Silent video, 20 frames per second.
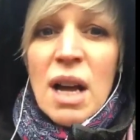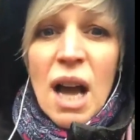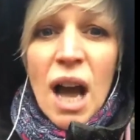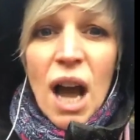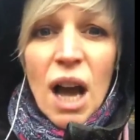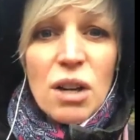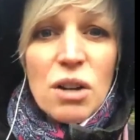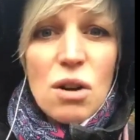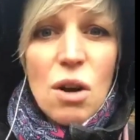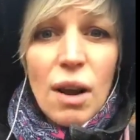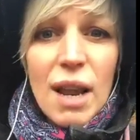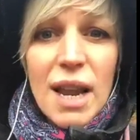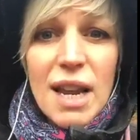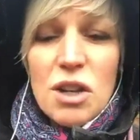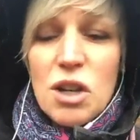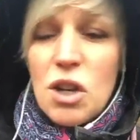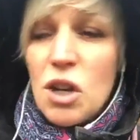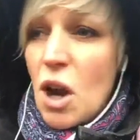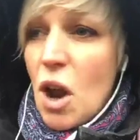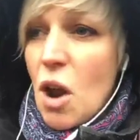
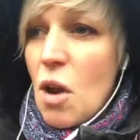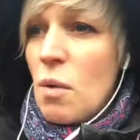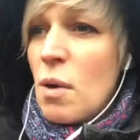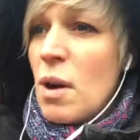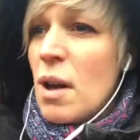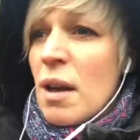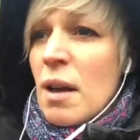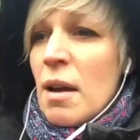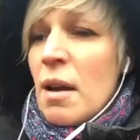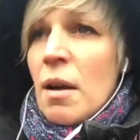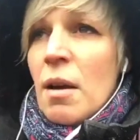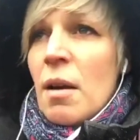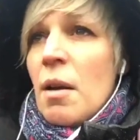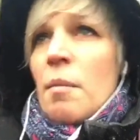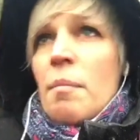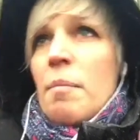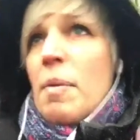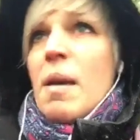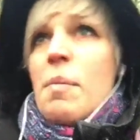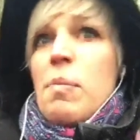Acknowledge,
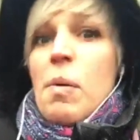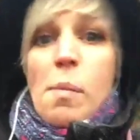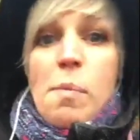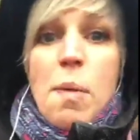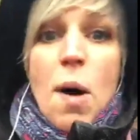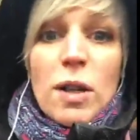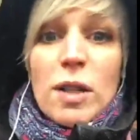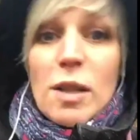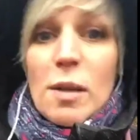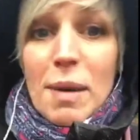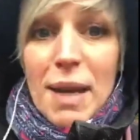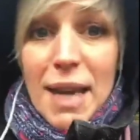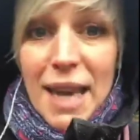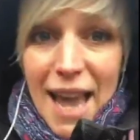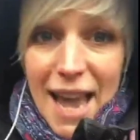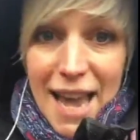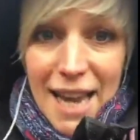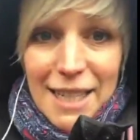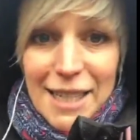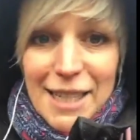people possibly
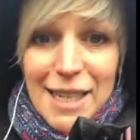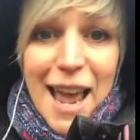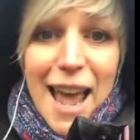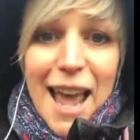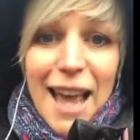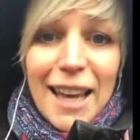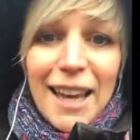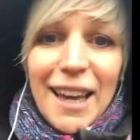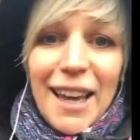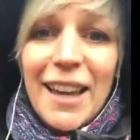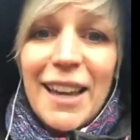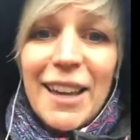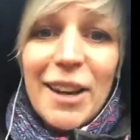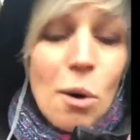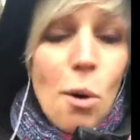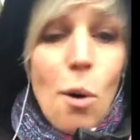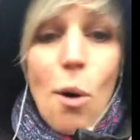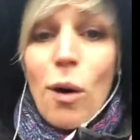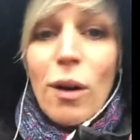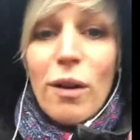getting sick.
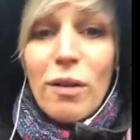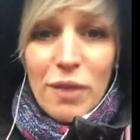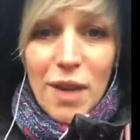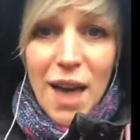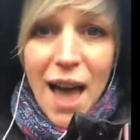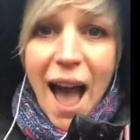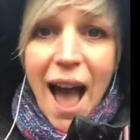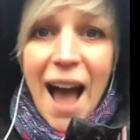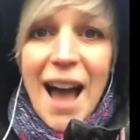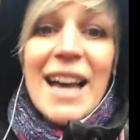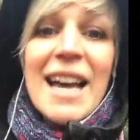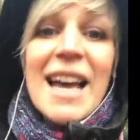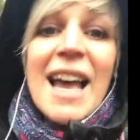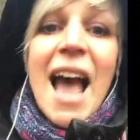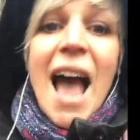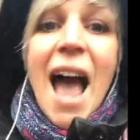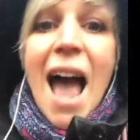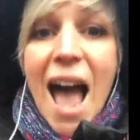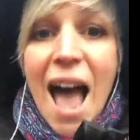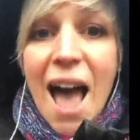All of that.
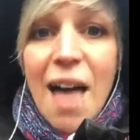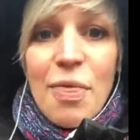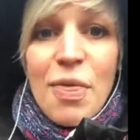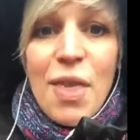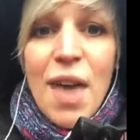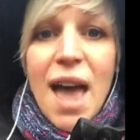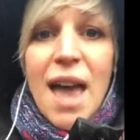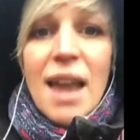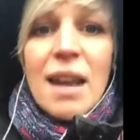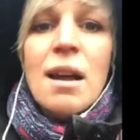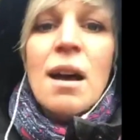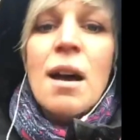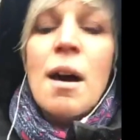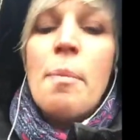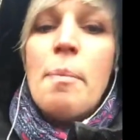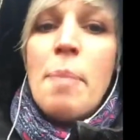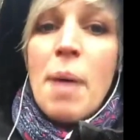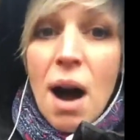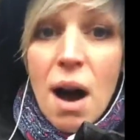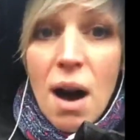And then
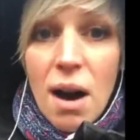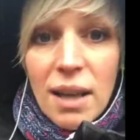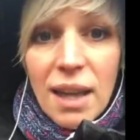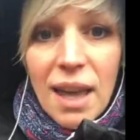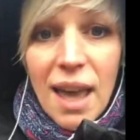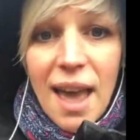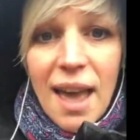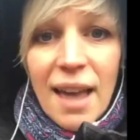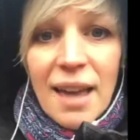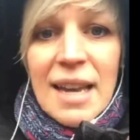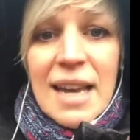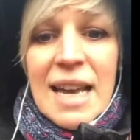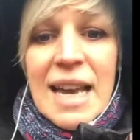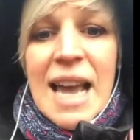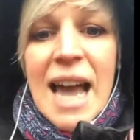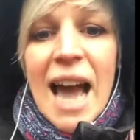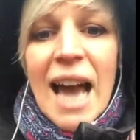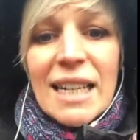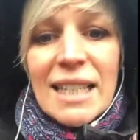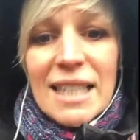park it
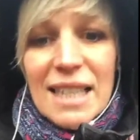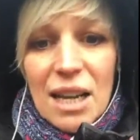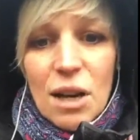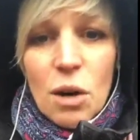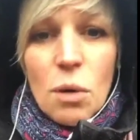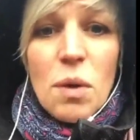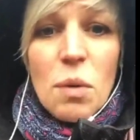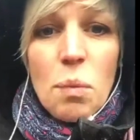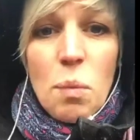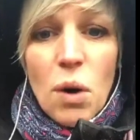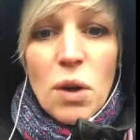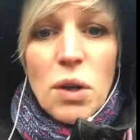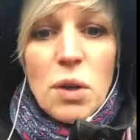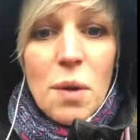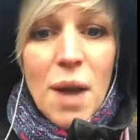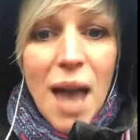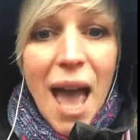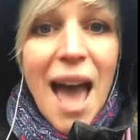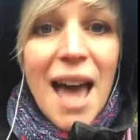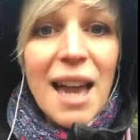and deal with what you
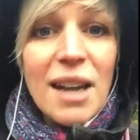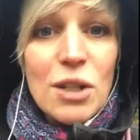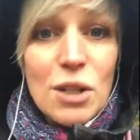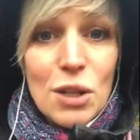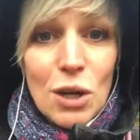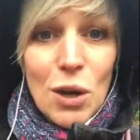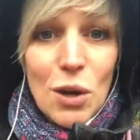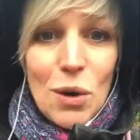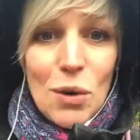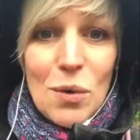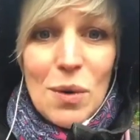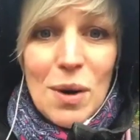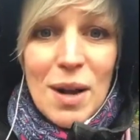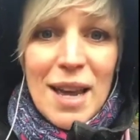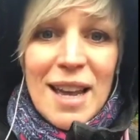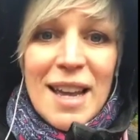can do.